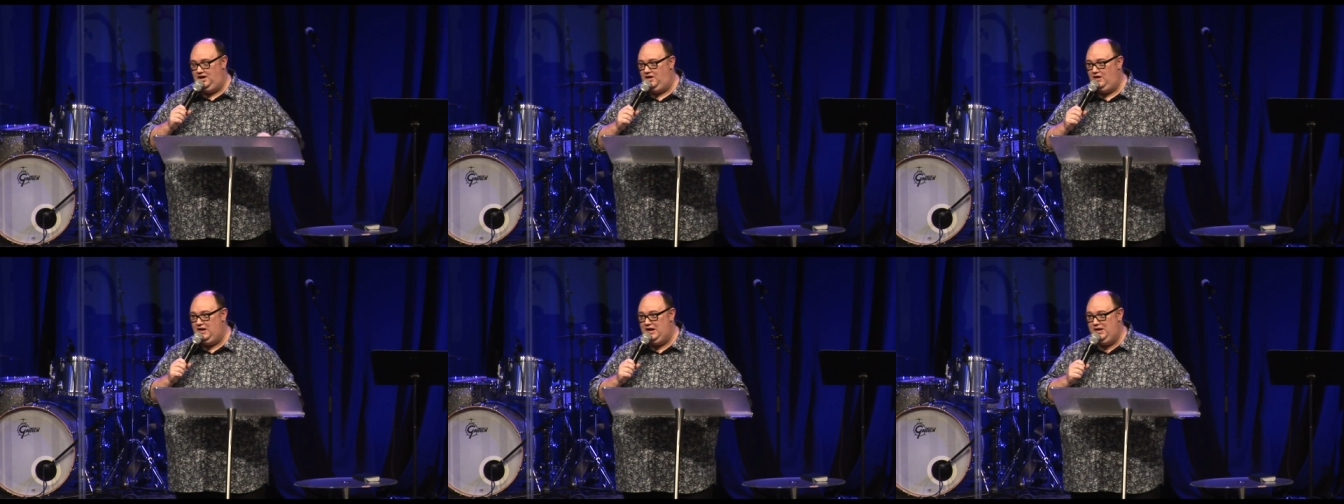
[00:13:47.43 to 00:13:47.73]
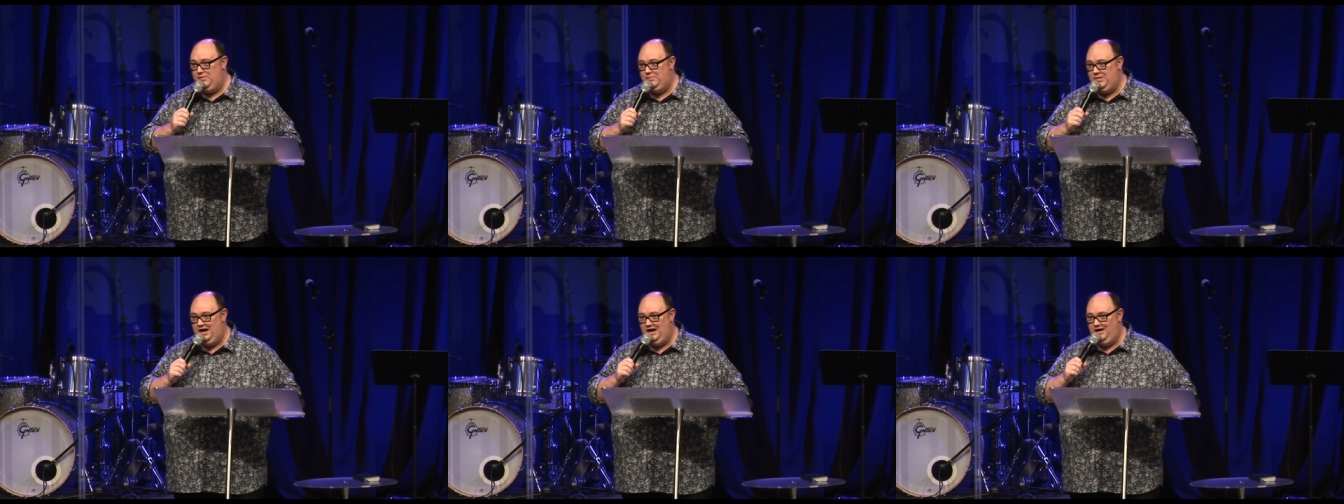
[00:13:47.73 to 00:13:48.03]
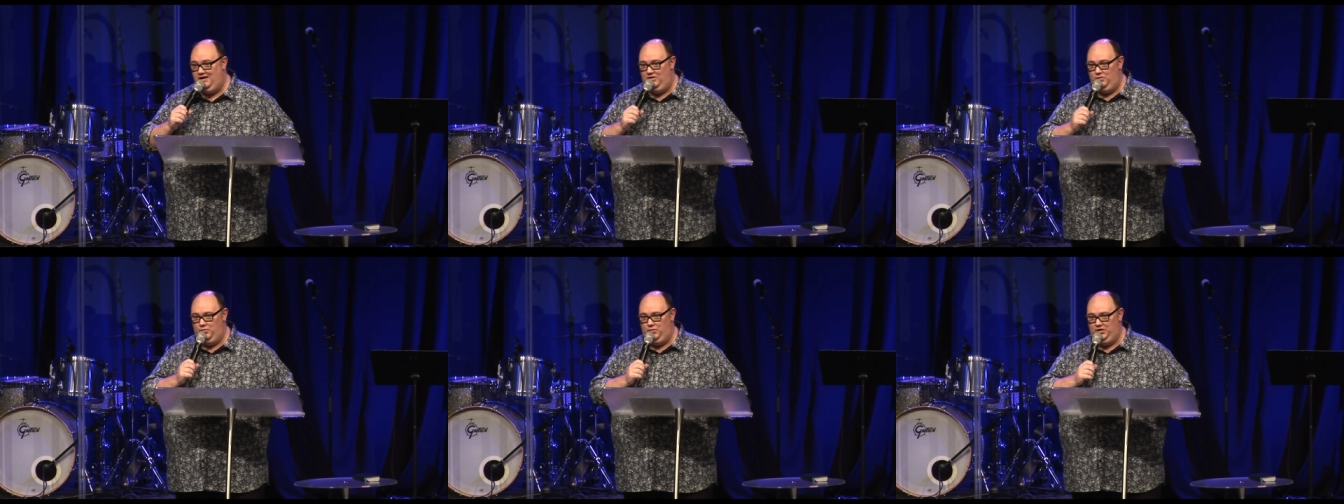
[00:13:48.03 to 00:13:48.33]
higher
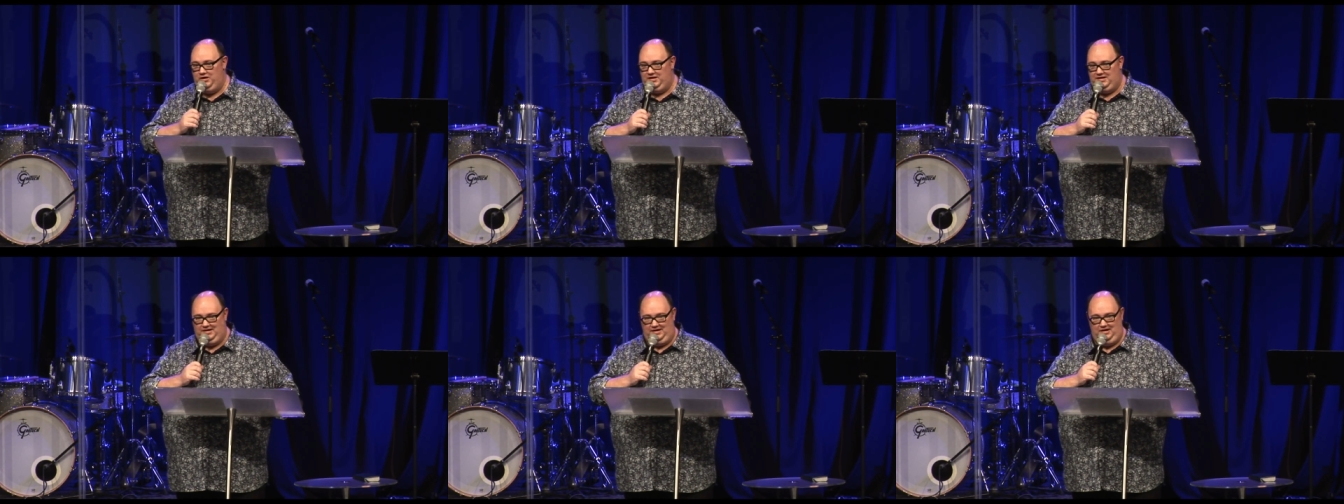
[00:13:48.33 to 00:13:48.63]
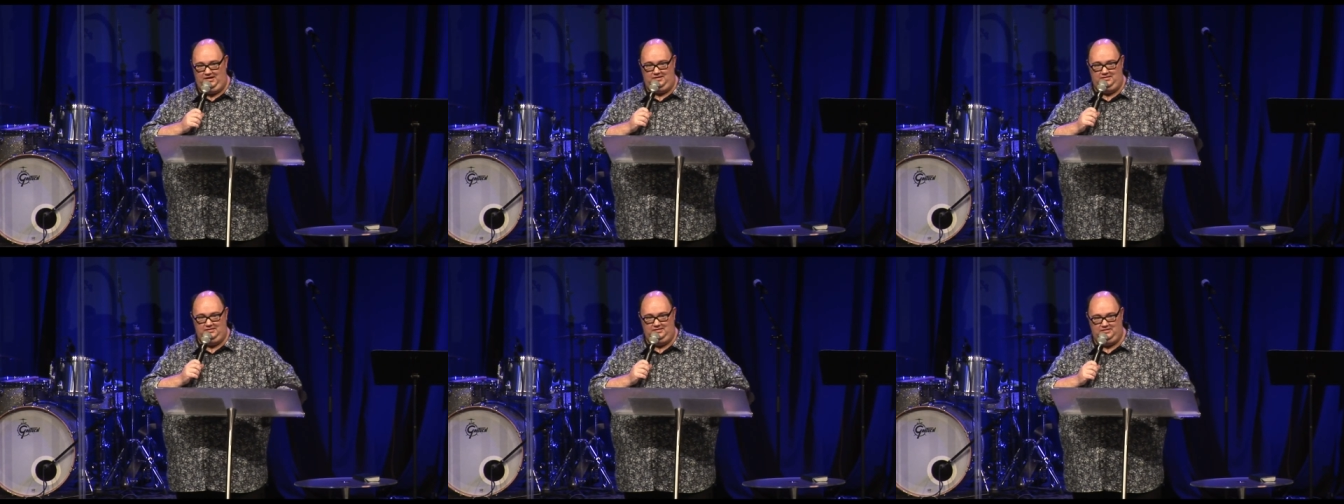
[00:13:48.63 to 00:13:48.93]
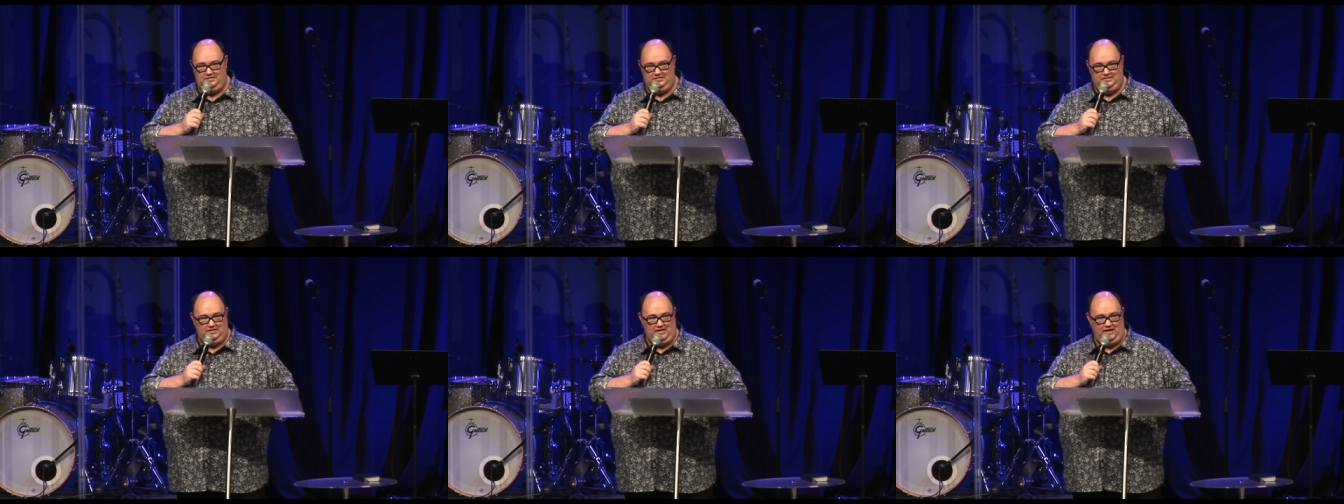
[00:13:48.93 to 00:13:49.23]
power at work here
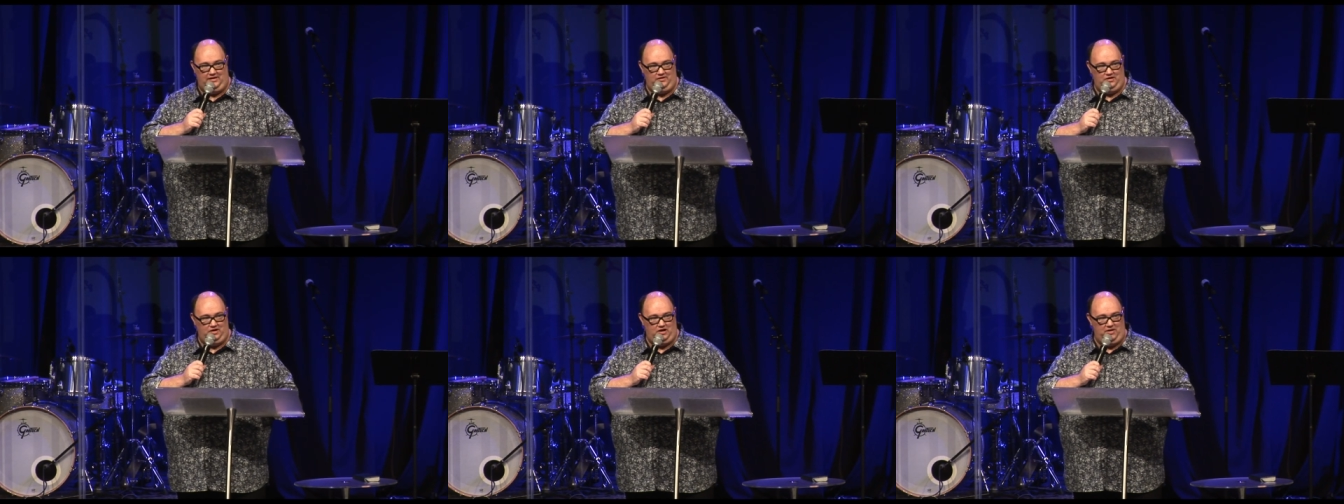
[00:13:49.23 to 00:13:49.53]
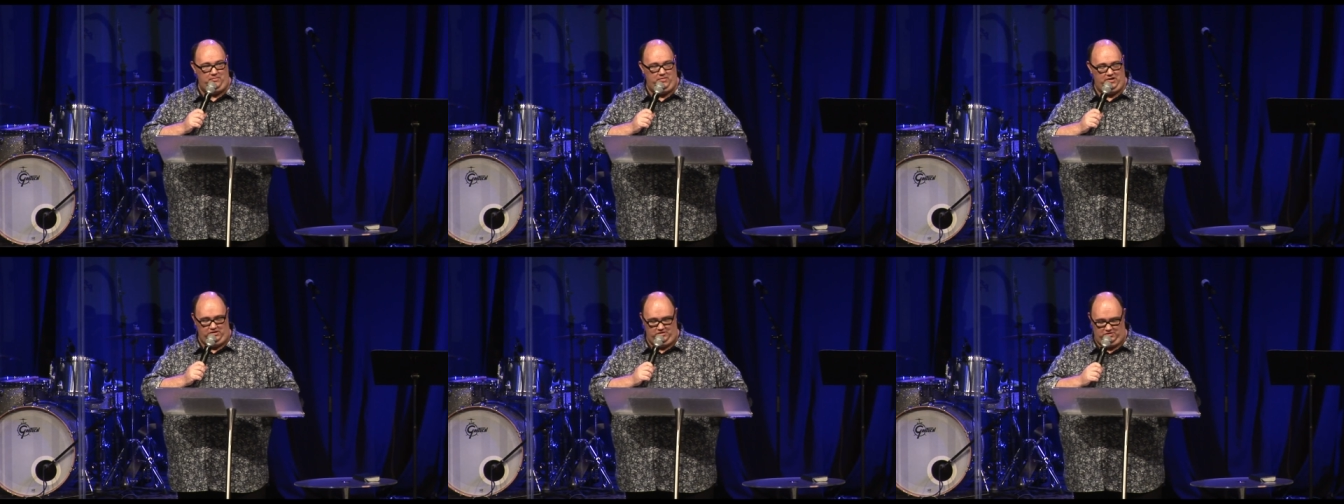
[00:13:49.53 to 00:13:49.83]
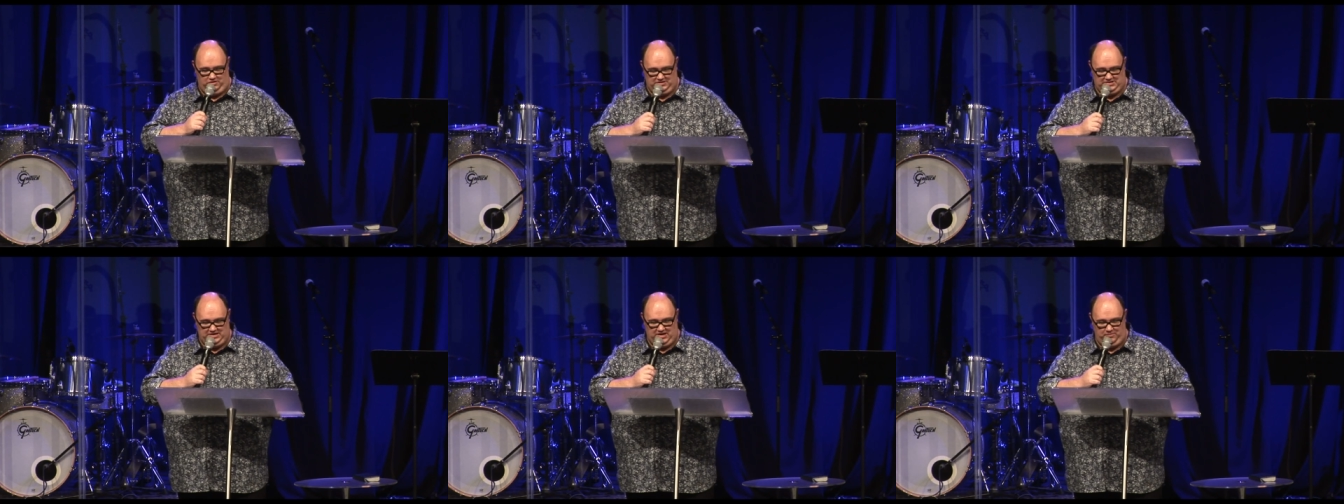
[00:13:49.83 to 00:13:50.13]
and that I better
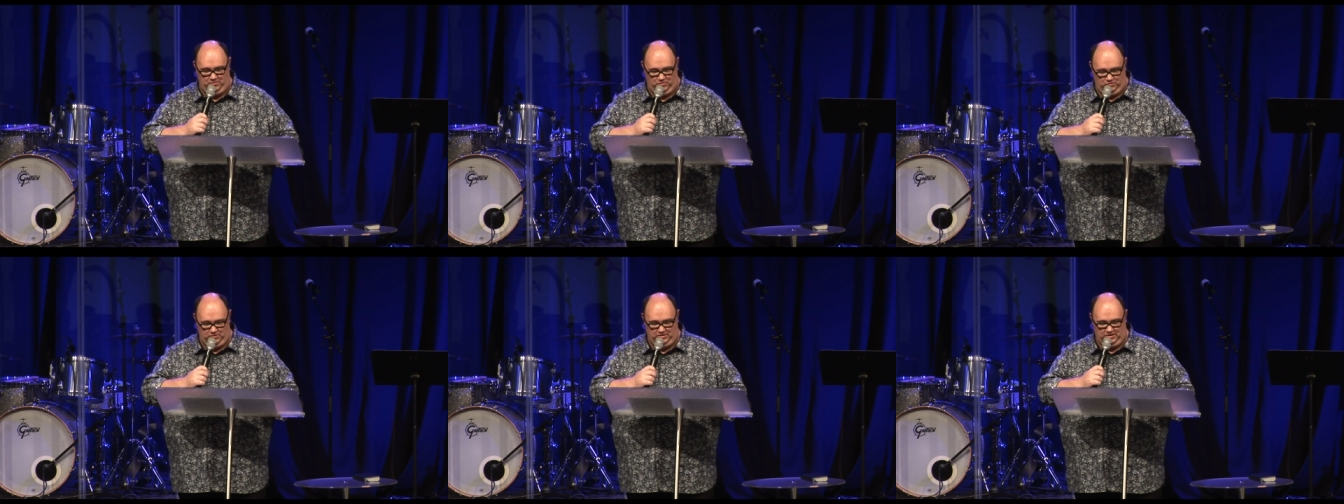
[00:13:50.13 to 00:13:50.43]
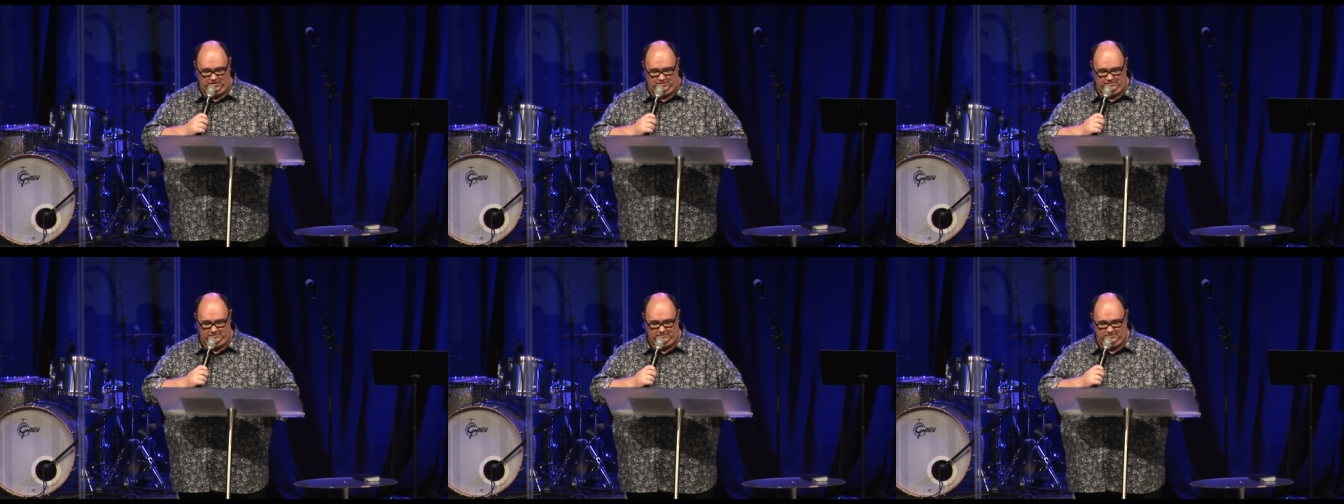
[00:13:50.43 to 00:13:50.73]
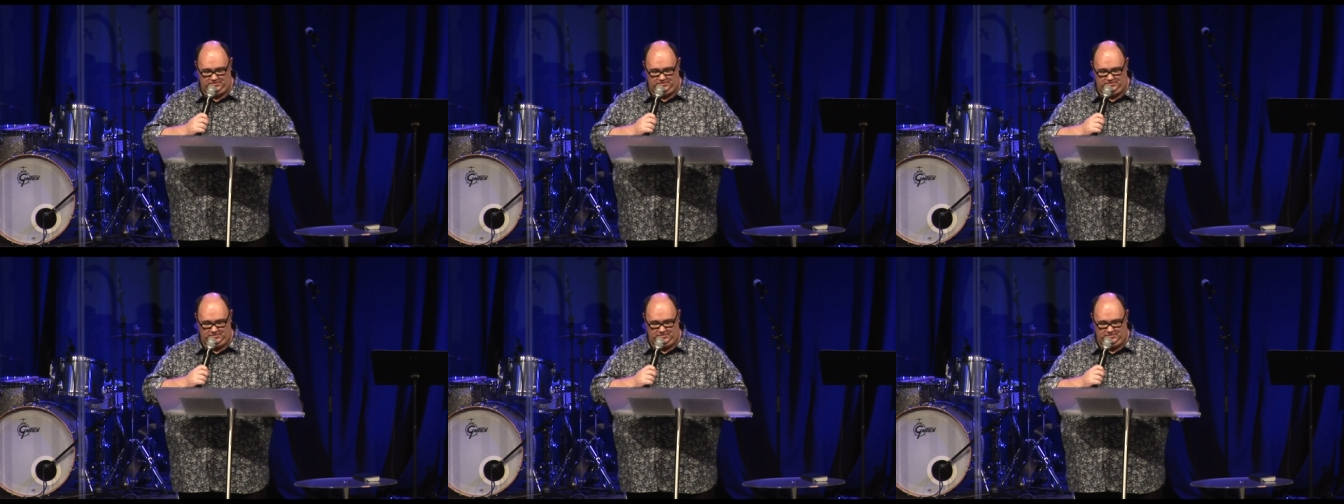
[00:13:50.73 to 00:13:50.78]
not tamper with it.